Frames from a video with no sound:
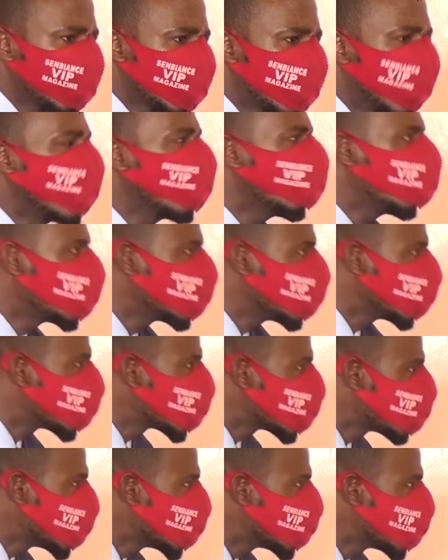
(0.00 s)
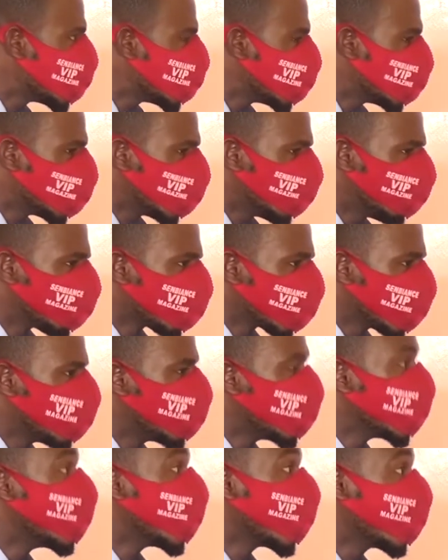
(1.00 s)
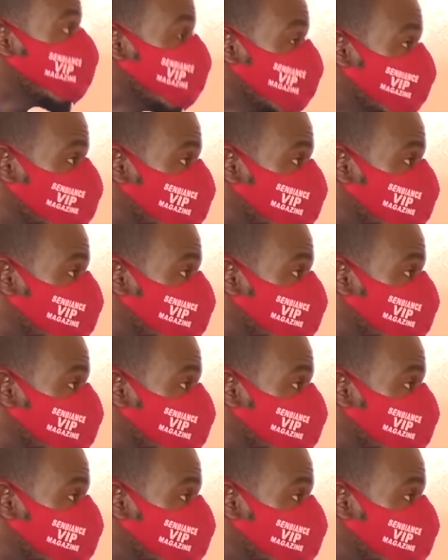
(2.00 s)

I want you to speak to the Gambian